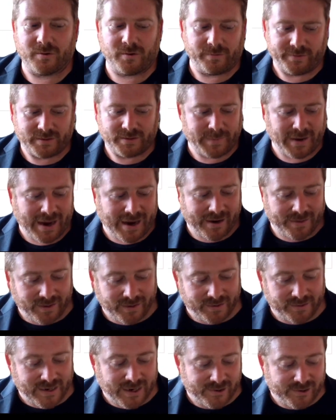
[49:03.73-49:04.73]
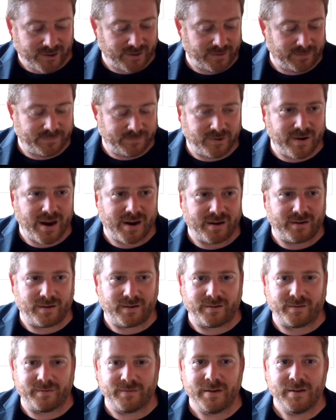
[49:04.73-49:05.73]
of its bad things, actually created
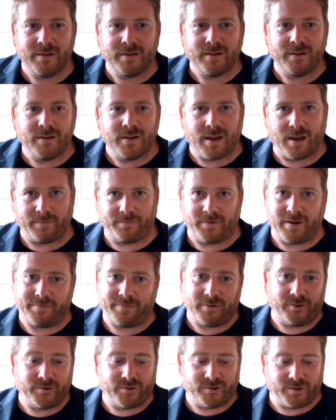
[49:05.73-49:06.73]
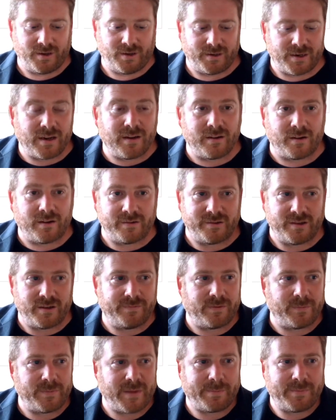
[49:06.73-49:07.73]
a revolution in technology
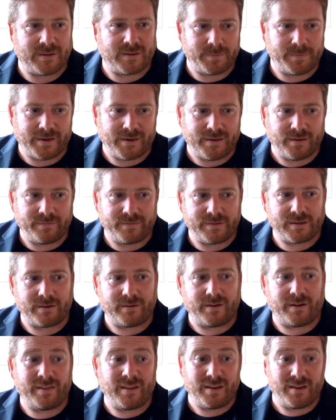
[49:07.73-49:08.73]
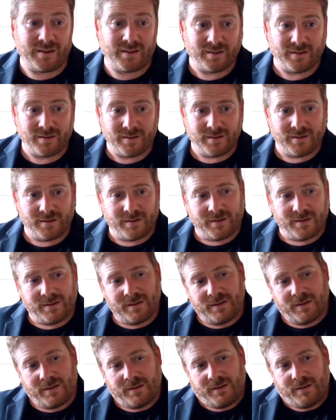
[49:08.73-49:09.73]
from that perspective. So I think
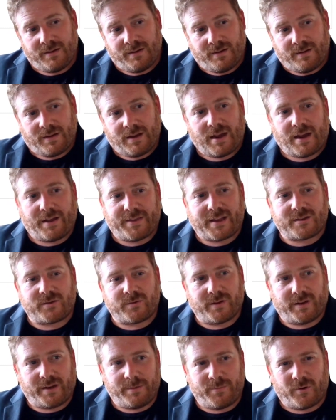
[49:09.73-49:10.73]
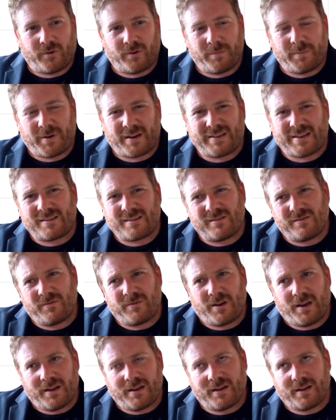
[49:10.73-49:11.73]
that's really important, but it
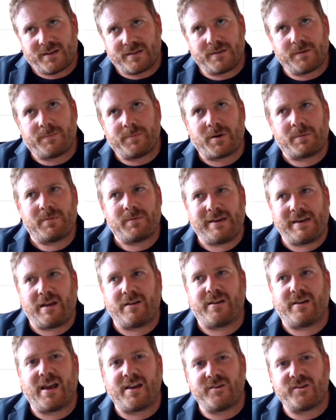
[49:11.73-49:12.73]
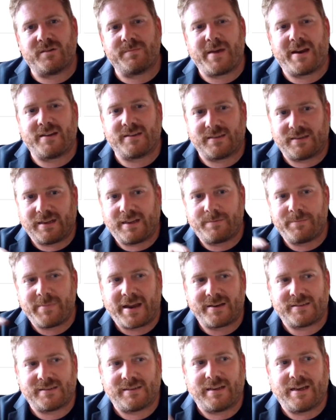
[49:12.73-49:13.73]
doesn't, probably location
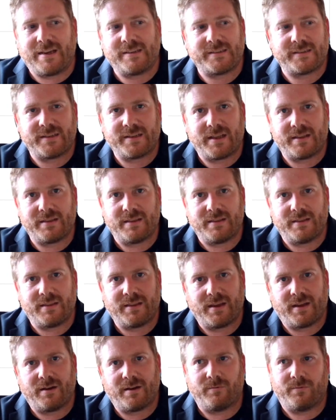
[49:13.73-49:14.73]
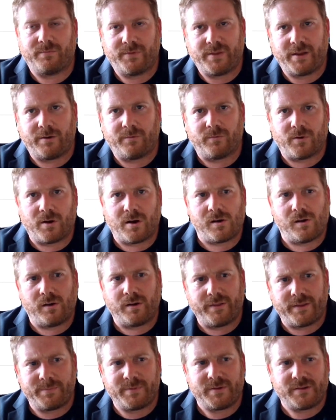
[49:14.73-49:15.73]
matters less than their role
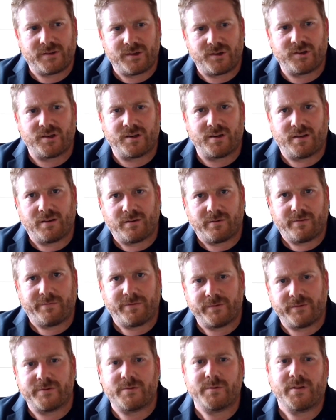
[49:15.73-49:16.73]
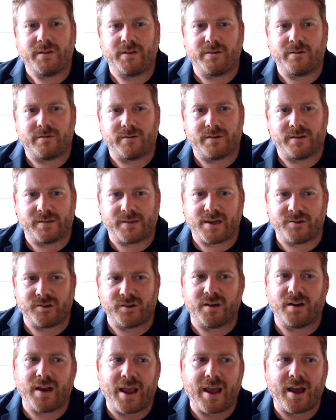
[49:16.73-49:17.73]
and their position and their influence within the organization
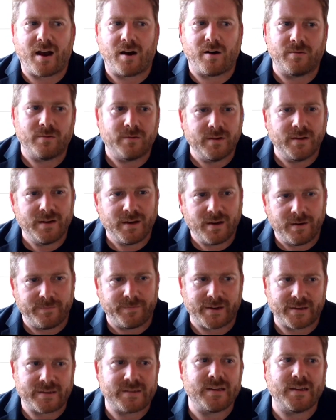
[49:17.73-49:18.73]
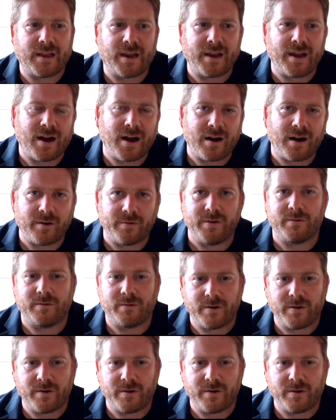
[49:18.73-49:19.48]
and how invested they are in